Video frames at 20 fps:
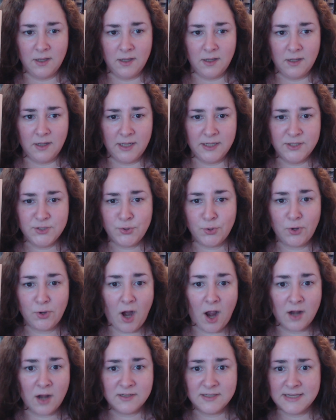
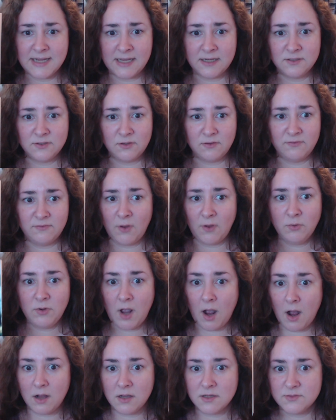intercontinental phone
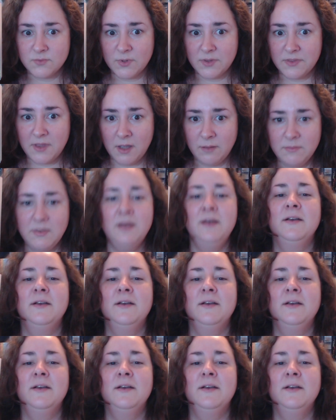calls with them.